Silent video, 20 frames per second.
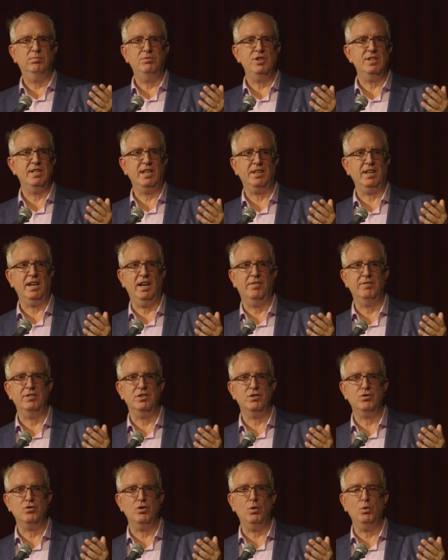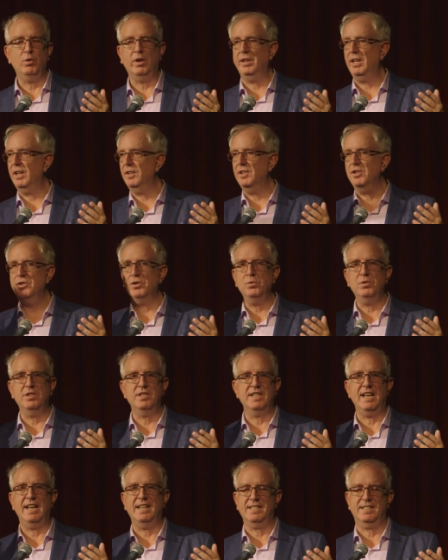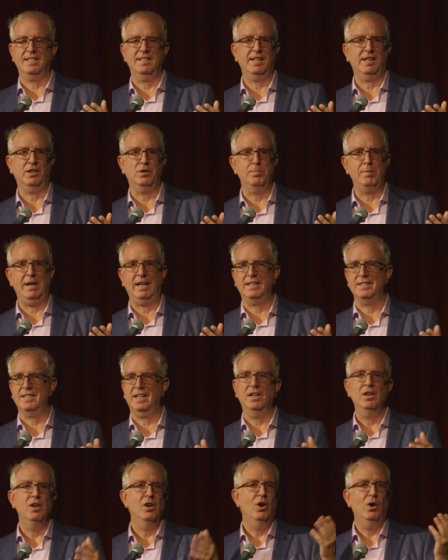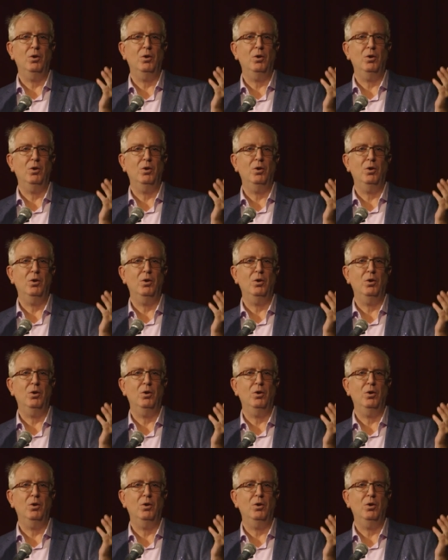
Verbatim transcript: she's had to having a stroke. And then they do the tests and they come back and say,